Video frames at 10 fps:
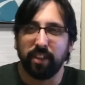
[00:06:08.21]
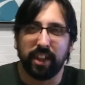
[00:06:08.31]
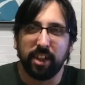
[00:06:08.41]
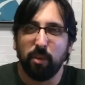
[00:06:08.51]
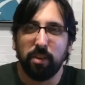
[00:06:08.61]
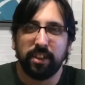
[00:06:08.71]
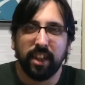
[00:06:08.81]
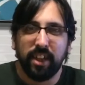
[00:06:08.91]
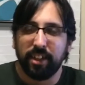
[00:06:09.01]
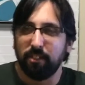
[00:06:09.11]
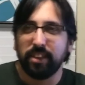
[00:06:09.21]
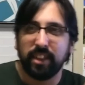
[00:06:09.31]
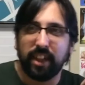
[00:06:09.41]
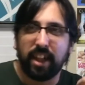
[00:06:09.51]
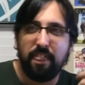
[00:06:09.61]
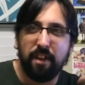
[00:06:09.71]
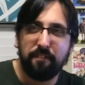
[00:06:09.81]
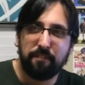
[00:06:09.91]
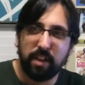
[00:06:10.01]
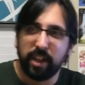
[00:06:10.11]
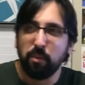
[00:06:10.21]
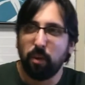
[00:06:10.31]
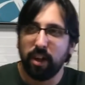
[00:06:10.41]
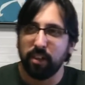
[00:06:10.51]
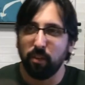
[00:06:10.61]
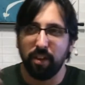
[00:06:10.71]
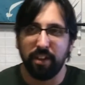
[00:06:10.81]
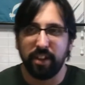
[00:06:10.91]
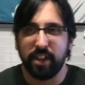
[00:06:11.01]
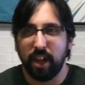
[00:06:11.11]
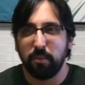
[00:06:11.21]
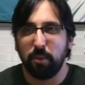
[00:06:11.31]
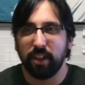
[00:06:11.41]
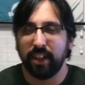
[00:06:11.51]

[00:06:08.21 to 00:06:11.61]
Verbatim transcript: Like no one's there isn't like the funny one or the dumb one.